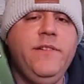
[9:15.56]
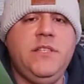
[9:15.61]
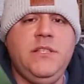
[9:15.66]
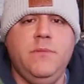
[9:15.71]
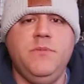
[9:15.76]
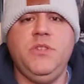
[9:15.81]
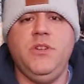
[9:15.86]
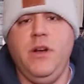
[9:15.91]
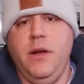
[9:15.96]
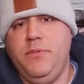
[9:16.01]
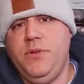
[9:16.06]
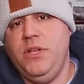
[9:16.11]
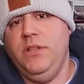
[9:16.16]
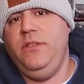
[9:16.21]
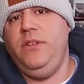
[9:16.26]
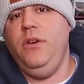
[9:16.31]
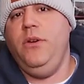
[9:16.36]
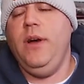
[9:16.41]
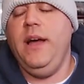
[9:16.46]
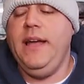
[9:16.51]
a subscription
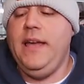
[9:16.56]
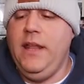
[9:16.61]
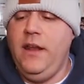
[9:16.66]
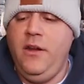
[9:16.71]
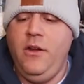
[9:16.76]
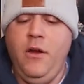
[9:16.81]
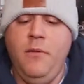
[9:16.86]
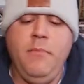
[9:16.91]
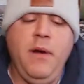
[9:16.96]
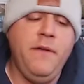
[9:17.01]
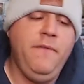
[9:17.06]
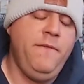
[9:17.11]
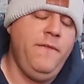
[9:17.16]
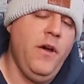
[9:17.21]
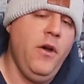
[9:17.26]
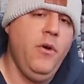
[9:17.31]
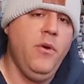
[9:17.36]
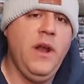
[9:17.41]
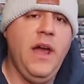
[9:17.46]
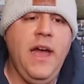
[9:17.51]
to. I get it on my
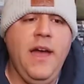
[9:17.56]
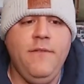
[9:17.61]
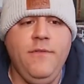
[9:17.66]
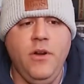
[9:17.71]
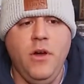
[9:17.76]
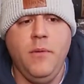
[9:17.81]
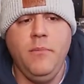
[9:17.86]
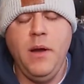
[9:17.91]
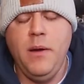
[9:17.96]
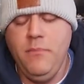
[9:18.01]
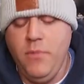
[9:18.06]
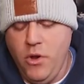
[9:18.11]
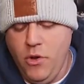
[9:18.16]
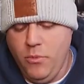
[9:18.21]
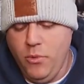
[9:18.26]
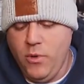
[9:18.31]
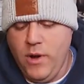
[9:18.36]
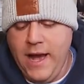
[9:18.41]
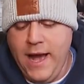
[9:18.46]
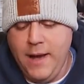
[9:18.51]
phone. I have it on my
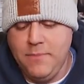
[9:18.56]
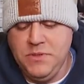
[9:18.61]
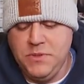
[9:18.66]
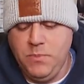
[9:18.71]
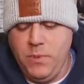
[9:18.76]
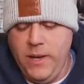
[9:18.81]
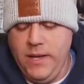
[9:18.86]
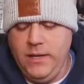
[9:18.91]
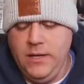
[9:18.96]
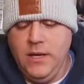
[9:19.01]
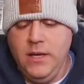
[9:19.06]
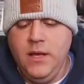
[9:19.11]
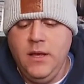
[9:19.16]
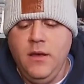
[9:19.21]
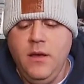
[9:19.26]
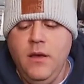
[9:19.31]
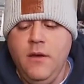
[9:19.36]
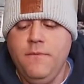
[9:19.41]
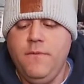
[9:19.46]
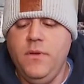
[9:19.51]
mobile apps. But
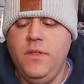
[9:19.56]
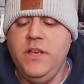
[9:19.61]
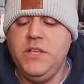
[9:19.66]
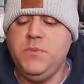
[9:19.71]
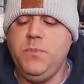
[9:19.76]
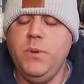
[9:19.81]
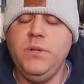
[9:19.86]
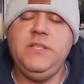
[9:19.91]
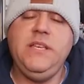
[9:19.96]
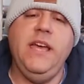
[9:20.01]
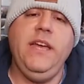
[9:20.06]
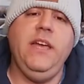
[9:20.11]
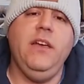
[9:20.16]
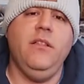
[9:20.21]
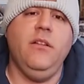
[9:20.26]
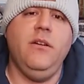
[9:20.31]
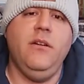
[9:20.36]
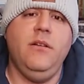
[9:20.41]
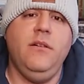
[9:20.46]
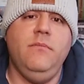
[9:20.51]
for this
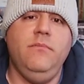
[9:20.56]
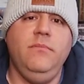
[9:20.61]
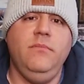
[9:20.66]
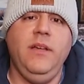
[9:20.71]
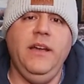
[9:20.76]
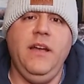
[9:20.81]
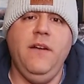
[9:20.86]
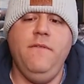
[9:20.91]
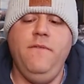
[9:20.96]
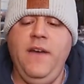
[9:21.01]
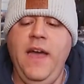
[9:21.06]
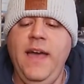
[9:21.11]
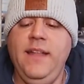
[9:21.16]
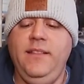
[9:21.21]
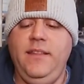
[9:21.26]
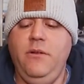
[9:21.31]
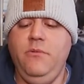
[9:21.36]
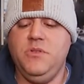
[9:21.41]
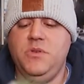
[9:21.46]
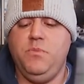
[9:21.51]
particular like
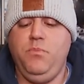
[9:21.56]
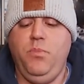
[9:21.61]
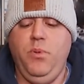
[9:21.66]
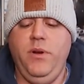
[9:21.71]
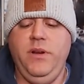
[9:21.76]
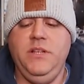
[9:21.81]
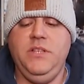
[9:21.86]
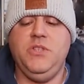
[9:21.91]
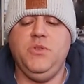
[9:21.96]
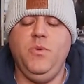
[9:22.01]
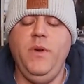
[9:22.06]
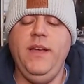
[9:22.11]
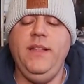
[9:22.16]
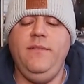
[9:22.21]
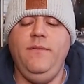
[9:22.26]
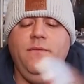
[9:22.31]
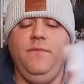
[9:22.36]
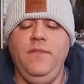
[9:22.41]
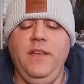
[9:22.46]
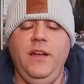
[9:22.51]
event, it was pretty
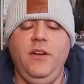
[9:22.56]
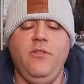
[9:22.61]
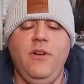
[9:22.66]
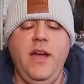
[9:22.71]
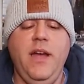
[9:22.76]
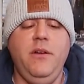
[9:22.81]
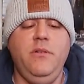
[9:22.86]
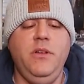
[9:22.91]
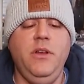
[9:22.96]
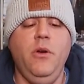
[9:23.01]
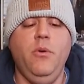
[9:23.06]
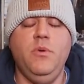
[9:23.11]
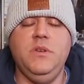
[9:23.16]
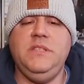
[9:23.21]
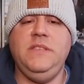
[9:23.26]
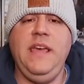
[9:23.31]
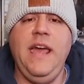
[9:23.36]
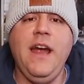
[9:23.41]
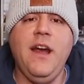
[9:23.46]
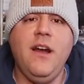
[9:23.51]
sweet that Greg,
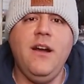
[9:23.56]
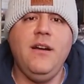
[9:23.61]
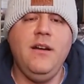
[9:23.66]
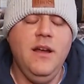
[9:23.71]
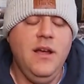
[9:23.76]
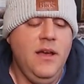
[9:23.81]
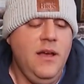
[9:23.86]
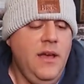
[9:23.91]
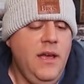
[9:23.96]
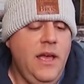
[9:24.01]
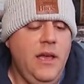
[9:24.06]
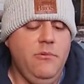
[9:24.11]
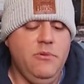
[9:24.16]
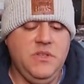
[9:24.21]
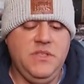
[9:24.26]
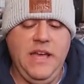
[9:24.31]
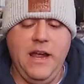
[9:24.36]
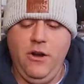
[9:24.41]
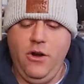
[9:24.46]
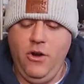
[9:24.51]
was there. He
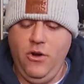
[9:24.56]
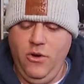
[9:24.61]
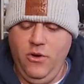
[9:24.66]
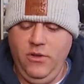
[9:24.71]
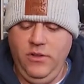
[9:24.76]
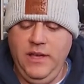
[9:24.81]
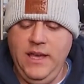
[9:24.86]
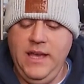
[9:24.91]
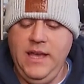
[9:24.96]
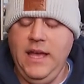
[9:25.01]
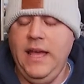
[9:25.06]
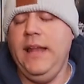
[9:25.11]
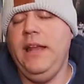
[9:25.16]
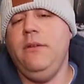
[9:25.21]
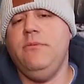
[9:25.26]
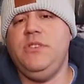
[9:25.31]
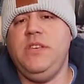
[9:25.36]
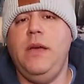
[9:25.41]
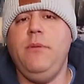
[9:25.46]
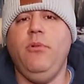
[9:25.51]
was there early, and he
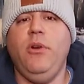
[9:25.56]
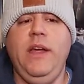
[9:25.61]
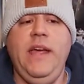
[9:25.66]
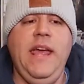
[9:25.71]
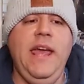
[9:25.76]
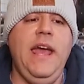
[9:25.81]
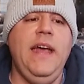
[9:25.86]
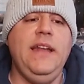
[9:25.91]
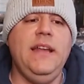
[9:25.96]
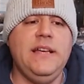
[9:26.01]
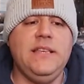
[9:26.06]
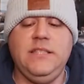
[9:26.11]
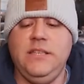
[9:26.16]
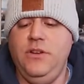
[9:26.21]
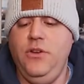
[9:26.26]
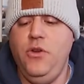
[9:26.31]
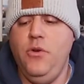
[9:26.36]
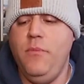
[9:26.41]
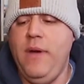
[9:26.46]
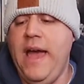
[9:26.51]
was able to hand us
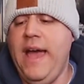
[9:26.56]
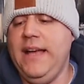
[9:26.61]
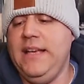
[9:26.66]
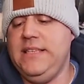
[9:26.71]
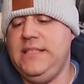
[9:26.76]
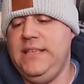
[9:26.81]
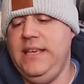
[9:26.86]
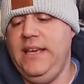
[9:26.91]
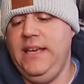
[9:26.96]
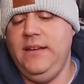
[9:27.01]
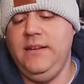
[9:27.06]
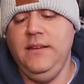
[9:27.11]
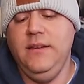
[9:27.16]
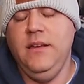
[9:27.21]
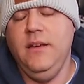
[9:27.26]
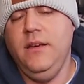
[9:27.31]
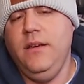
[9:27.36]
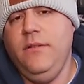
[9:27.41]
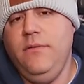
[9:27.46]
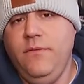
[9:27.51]
a new magazine
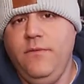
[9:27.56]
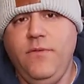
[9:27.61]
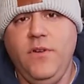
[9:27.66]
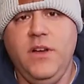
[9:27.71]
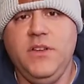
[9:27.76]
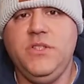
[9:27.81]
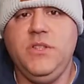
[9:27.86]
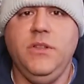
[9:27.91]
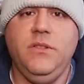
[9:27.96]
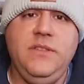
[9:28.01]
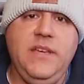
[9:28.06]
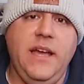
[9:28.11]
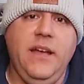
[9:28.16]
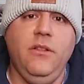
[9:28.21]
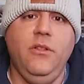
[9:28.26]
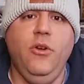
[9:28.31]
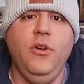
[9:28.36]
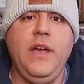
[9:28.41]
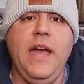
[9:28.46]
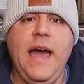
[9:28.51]
for us to take
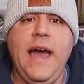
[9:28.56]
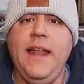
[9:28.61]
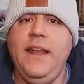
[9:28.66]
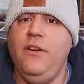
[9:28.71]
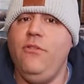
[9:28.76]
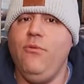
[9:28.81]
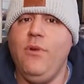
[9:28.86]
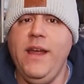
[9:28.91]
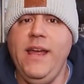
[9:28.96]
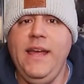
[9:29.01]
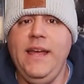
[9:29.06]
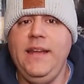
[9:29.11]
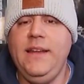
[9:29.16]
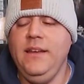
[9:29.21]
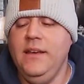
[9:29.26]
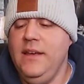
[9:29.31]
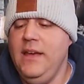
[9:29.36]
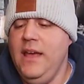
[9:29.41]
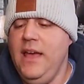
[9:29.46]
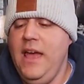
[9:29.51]
a look at and
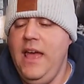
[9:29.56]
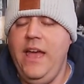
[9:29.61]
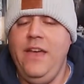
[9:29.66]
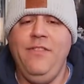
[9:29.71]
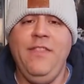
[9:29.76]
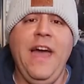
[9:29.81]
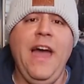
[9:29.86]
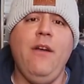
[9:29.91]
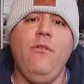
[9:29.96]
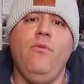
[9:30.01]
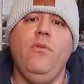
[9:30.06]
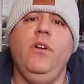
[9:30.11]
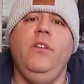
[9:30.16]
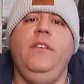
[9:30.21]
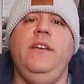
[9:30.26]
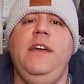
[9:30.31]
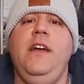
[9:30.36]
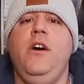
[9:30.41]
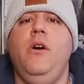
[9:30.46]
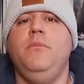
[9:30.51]
read. And that
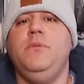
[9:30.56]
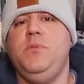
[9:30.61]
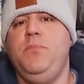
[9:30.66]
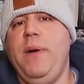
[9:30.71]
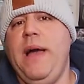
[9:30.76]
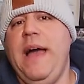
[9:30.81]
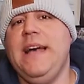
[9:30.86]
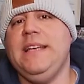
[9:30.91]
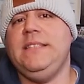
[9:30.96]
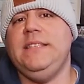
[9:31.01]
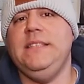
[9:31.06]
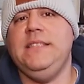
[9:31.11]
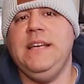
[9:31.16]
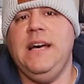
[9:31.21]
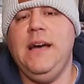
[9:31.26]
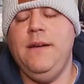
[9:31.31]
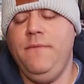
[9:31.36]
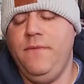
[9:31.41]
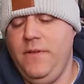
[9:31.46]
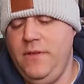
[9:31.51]
really helped pass the
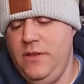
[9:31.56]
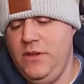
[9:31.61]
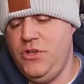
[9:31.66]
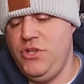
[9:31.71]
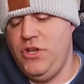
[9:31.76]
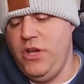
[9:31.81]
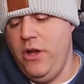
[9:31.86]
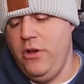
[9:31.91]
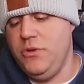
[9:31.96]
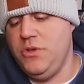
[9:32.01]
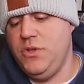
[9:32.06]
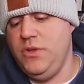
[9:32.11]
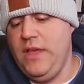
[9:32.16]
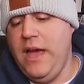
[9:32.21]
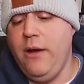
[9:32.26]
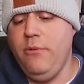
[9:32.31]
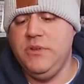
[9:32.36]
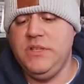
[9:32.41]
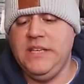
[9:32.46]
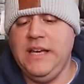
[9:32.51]
time for this show. So
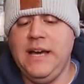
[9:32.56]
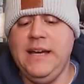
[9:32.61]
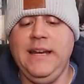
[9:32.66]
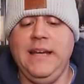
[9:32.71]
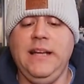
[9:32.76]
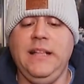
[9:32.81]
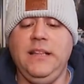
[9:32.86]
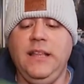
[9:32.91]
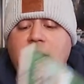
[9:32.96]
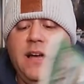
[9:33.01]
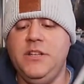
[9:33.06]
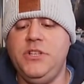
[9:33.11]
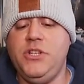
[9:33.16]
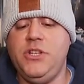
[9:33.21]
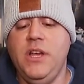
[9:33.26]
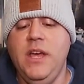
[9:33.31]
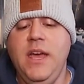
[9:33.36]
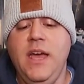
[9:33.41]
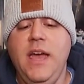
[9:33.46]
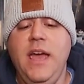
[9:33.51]
that was kind of
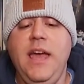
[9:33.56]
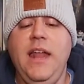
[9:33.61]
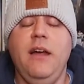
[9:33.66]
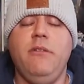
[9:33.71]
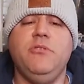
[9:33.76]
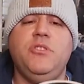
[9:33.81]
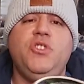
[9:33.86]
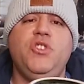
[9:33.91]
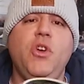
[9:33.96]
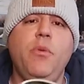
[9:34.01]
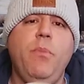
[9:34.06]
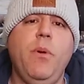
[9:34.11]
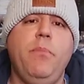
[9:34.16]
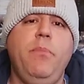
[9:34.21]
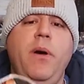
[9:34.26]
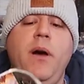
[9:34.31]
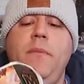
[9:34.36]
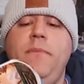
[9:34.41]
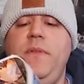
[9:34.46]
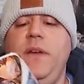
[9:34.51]
clutch. And I was super
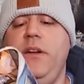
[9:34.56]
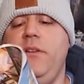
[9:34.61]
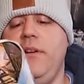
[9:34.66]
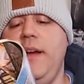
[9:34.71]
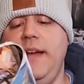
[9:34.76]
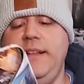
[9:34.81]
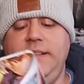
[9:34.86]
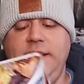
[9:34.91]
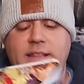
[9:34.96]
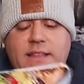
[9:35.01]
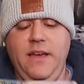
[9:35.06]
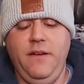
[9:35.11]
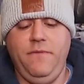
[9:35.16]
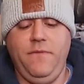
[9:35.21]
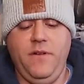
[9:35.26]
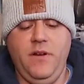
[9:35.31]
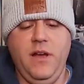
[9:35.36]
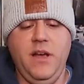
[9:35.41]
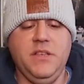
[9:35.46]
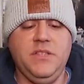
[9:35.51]
pumped that Greg did that
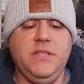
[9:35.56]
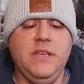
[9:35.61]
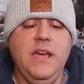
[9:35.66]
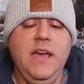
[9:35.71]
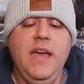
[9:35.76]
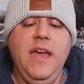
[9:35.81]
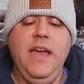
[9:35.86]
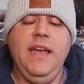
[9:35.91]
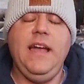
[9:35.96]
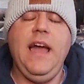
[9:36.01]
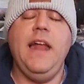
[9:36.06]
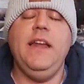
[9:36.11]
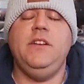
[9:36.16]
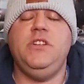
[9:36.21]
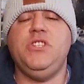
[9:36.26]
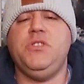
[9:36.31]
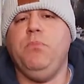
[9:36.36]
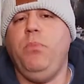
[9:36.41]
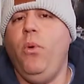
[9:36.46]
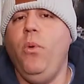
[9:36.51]
for us and kind of
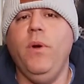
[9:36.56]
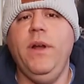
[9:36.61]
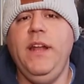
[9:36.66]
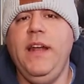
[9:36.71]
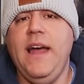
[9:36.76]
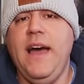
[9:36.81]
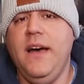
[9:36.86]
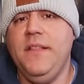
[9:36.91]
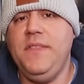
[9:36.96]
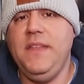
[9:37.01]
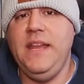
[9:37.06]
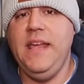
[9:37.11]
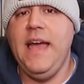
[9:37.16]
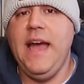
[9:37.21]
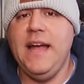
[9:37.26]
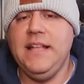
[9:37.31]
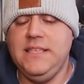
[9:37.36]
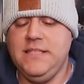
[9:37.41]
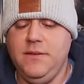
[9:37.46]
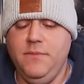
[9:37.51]
just pointed out that he
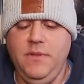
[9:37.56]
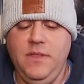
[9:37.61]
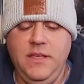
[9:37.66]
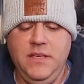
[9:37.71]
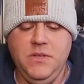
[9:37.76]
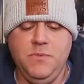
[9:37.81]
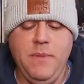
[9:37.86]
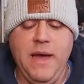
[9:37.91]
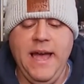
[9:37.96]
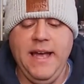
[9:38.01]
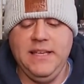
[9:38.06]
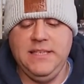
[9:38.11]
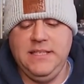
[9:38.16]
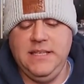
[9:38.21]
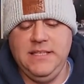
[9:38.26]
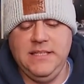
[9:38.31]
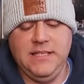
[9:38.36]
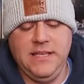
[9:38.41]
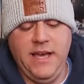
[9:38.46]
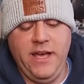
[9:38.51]
had some of these
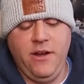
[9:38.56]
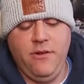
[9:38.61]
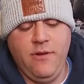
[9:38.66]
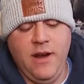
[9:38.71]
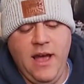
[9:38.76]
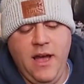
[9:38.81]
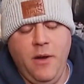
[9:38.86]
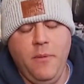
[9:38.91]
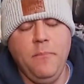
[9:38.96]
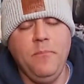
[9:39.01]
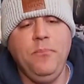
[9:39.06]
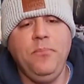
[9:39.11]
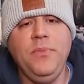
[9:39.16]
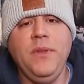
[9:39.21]
magazines laying around.